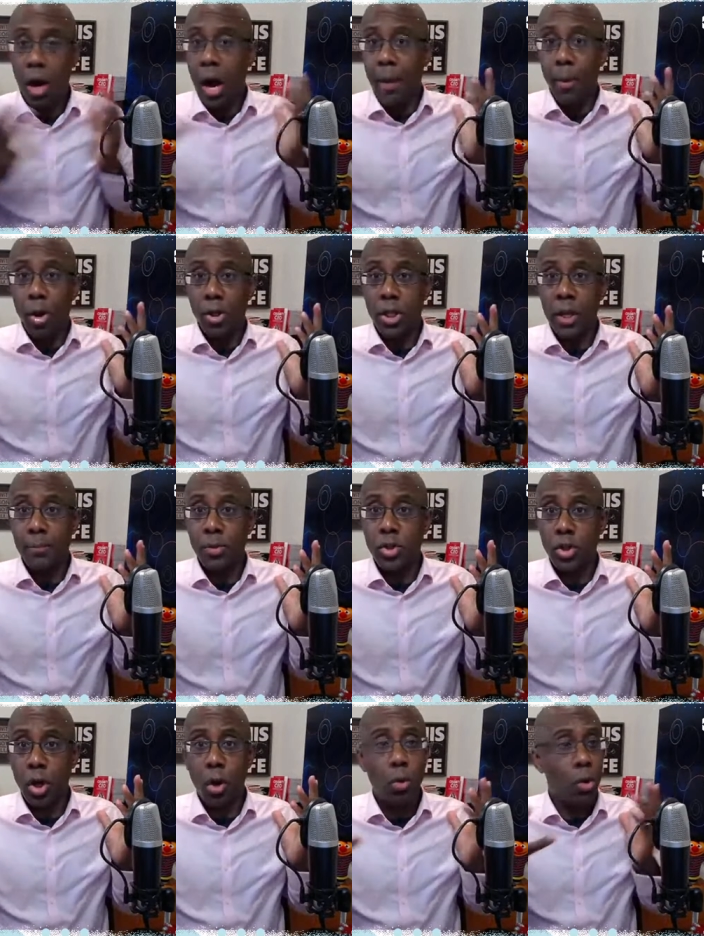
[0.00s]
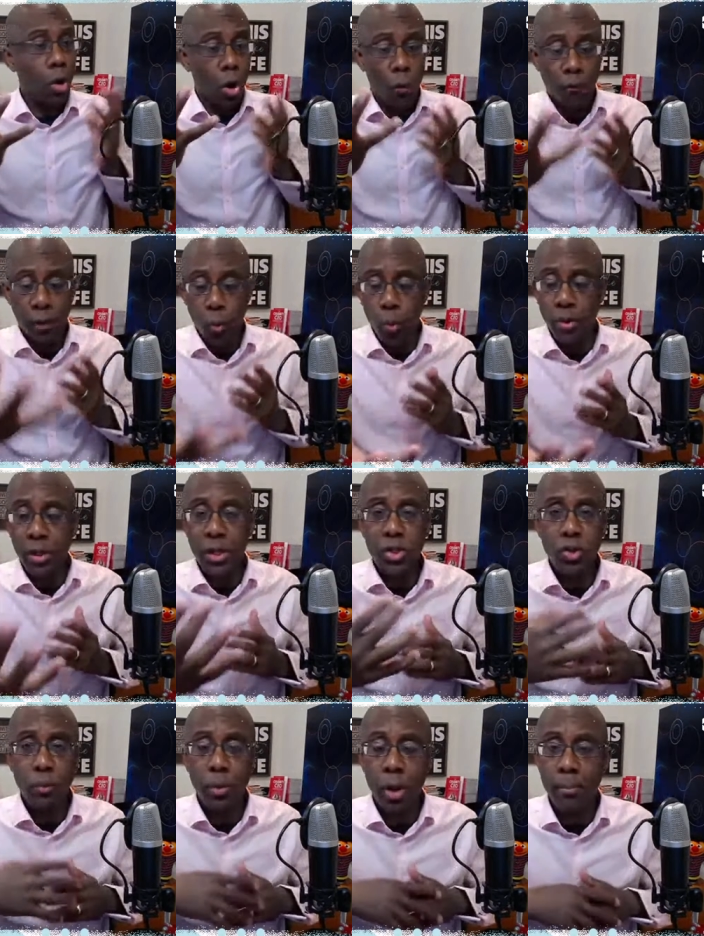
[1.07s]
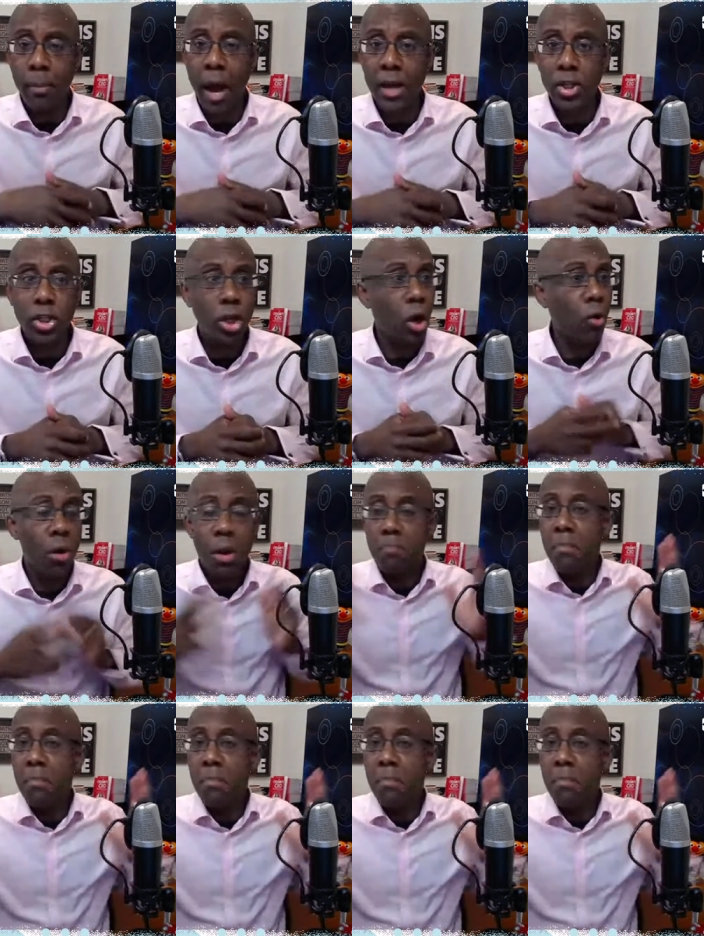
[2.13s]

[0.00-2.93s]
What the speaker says: I'm on Kim's show. Hopefully one day she'll be on my show.